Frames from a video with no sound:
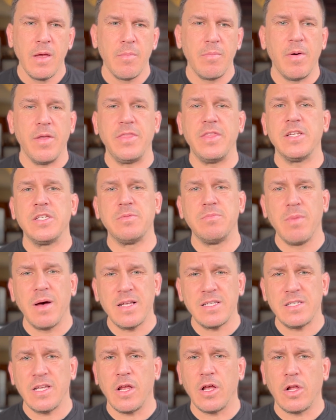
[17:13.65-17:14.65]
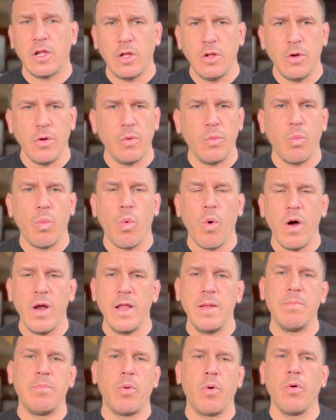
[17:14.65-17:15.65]
But this must include one
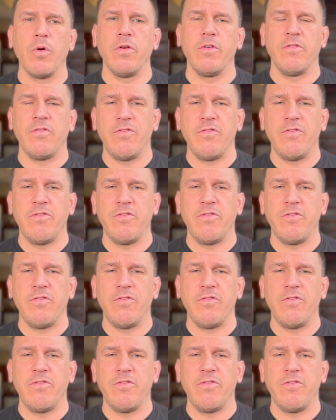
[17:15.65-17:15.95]
important